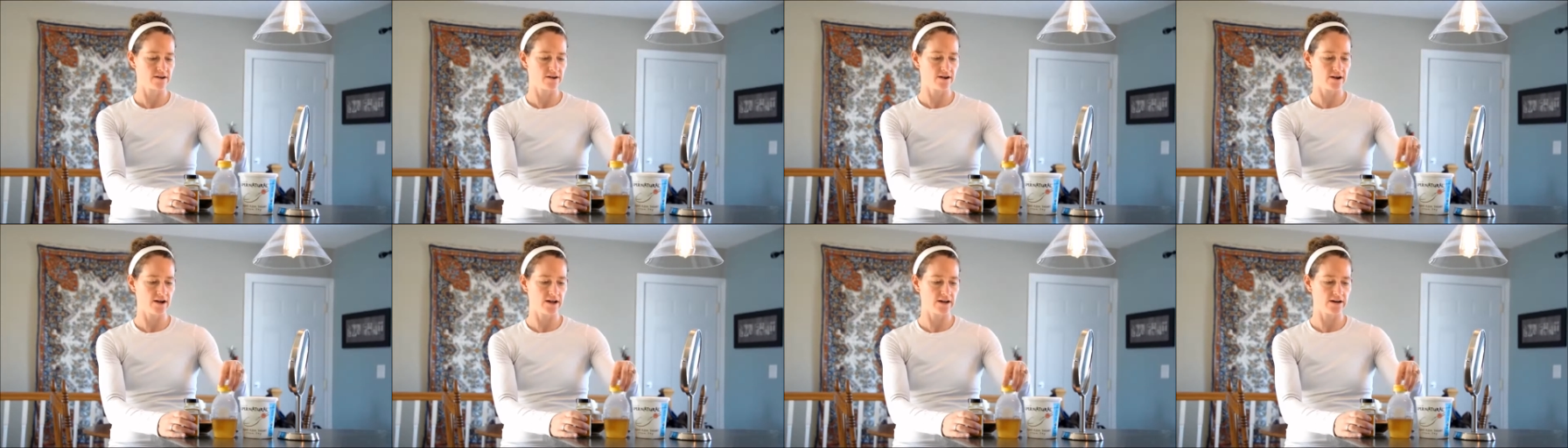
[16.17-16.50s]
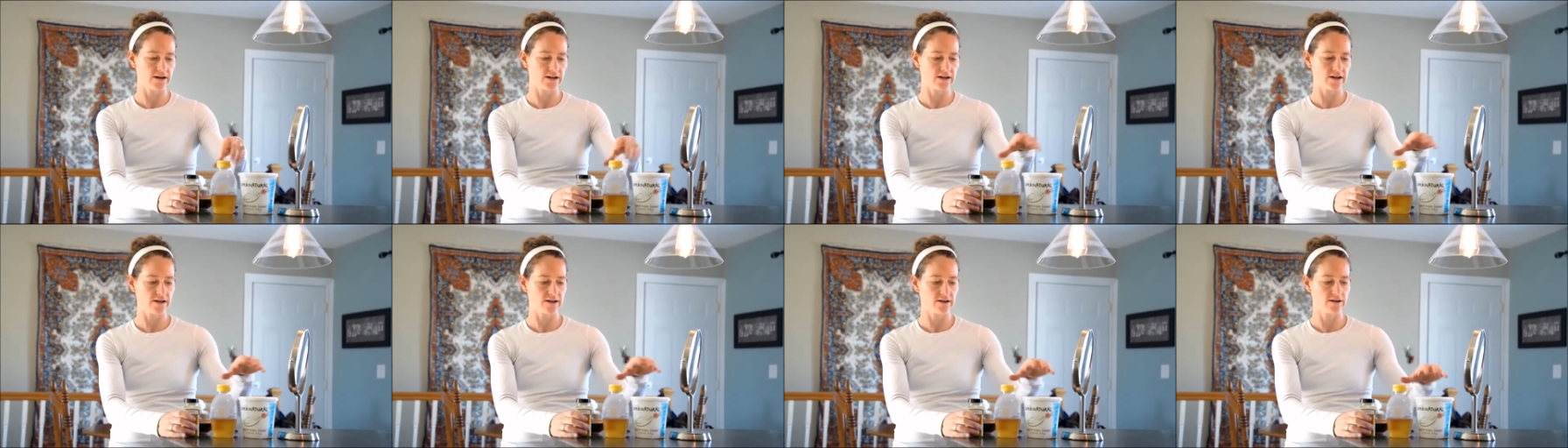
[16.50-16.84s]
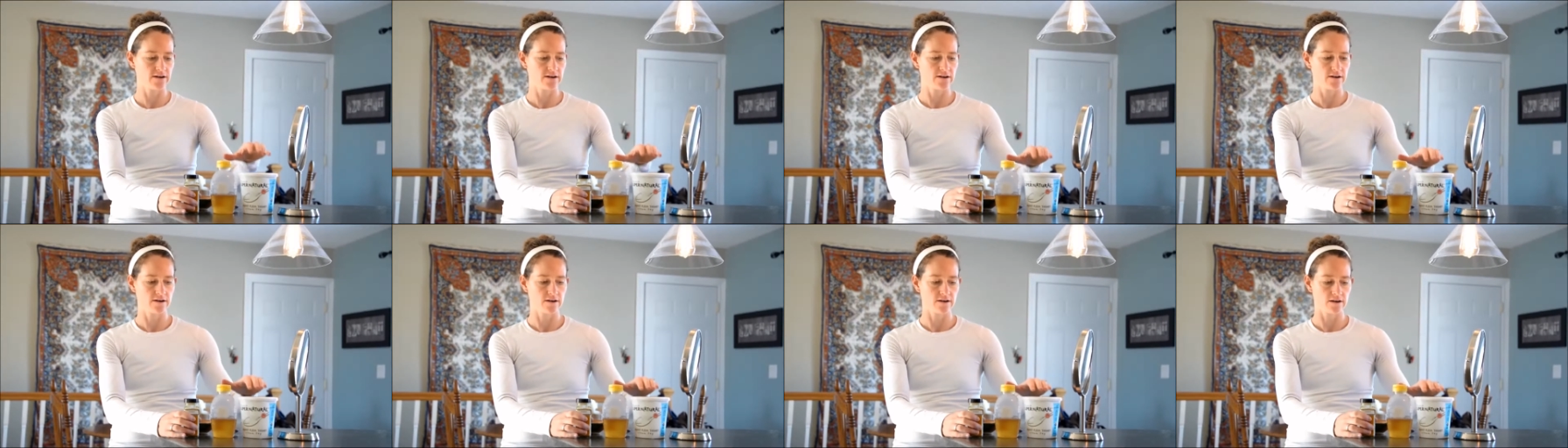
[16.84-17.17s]
honey,
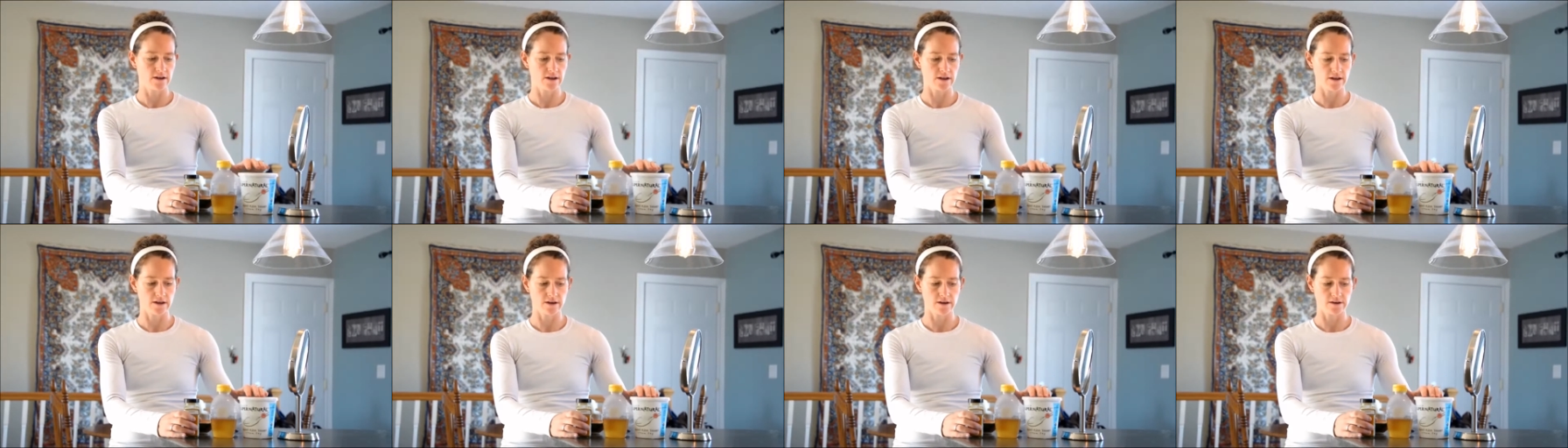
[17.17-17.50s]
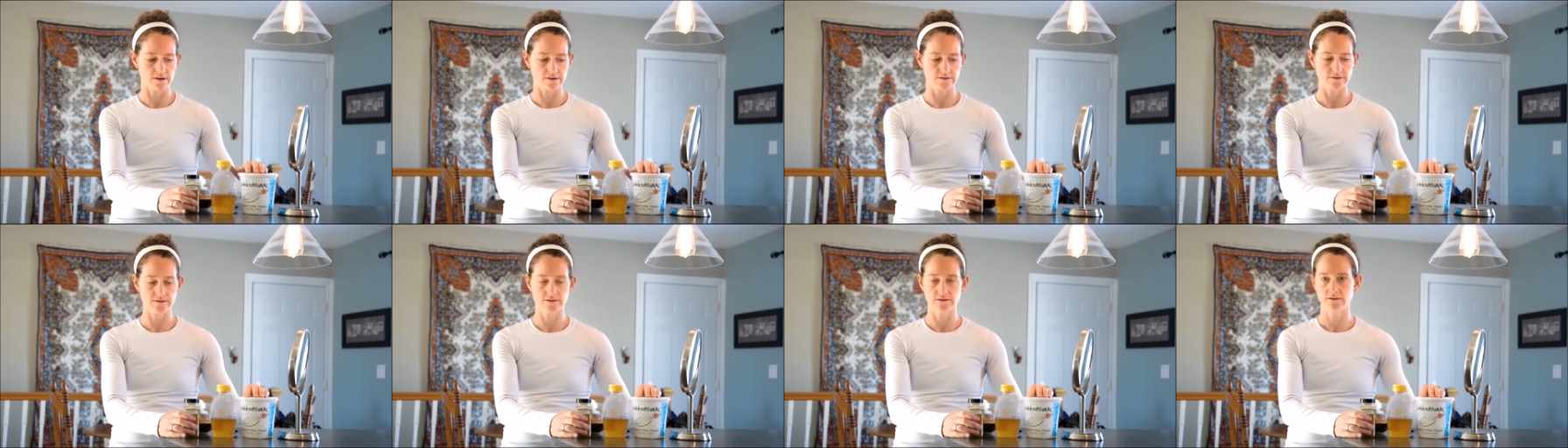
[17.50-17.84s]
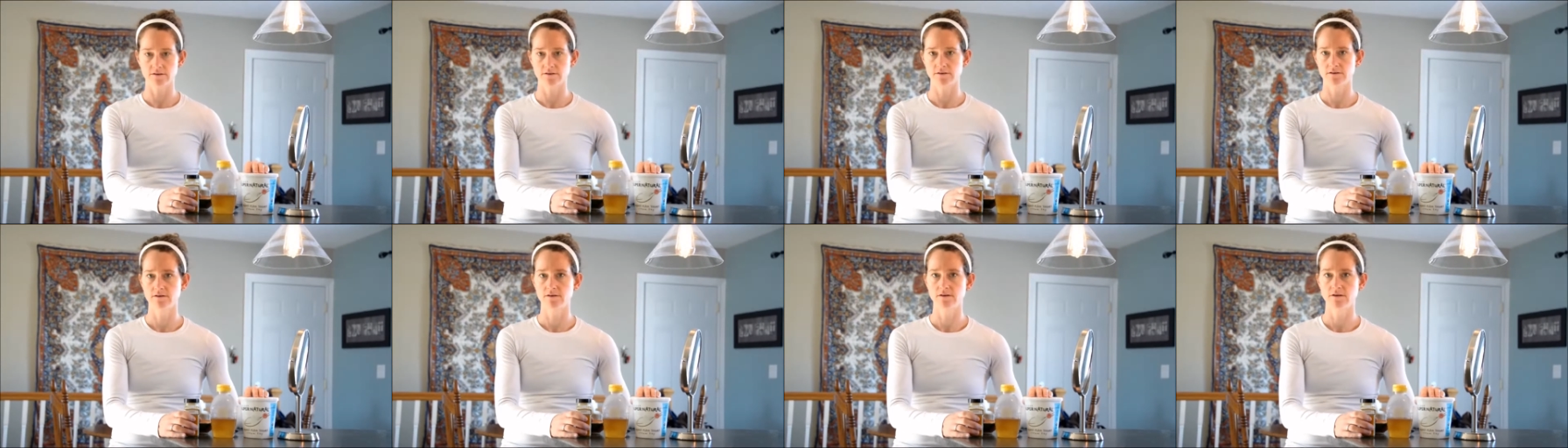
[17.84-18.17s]
and
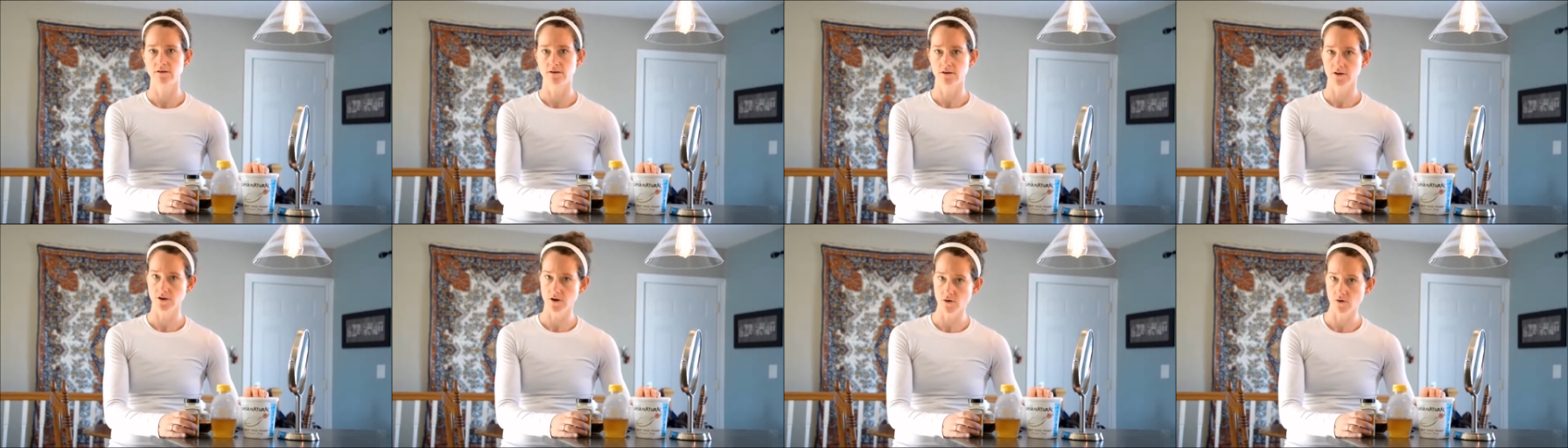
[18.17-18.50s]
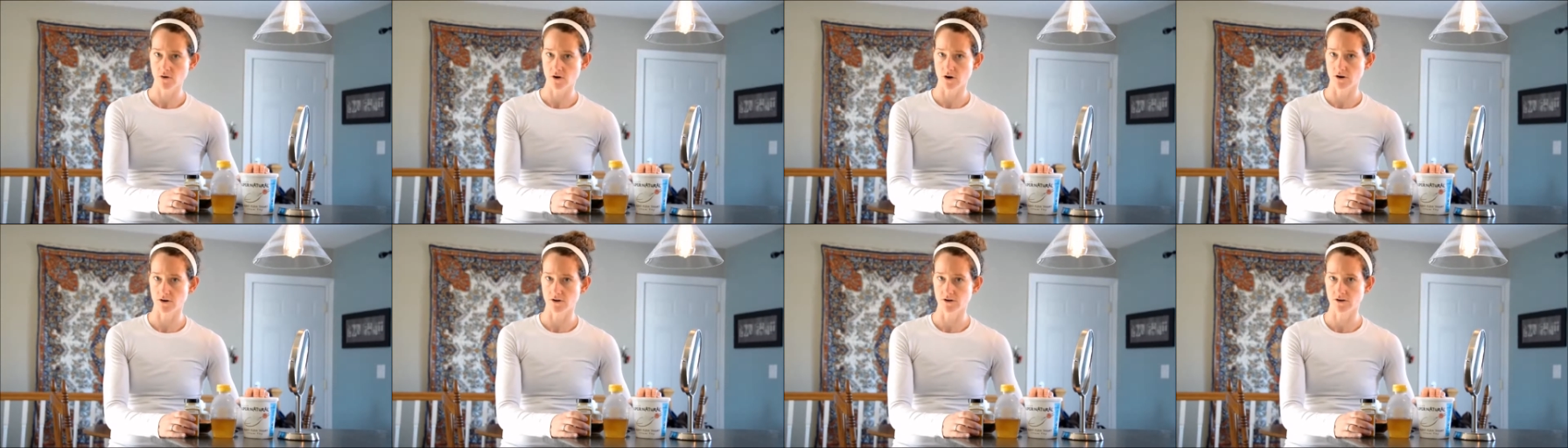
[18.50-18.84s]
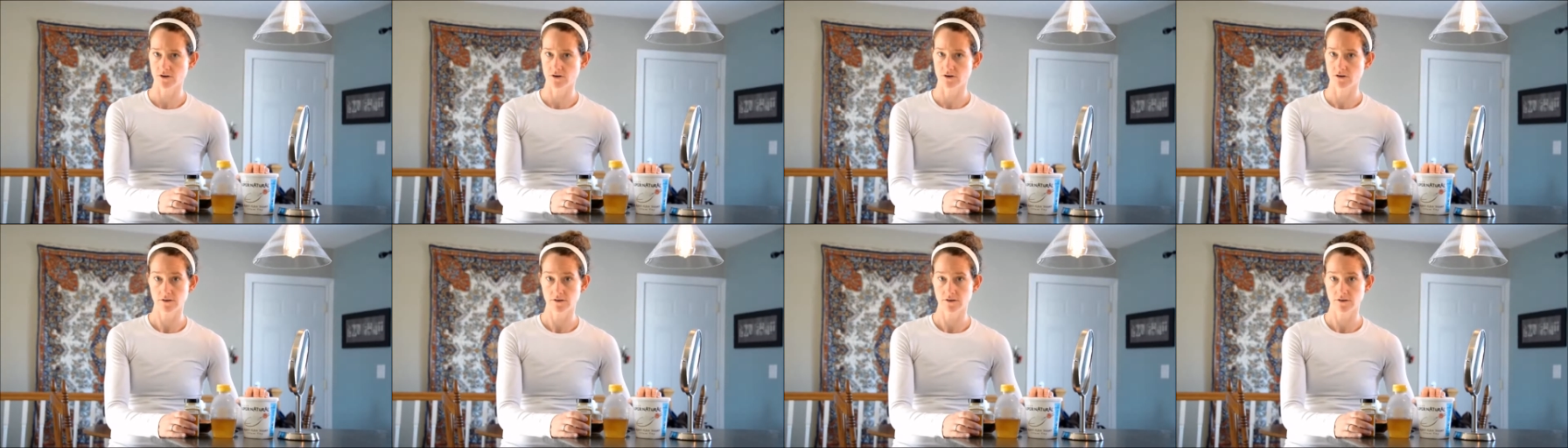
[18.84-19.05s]
yogurt,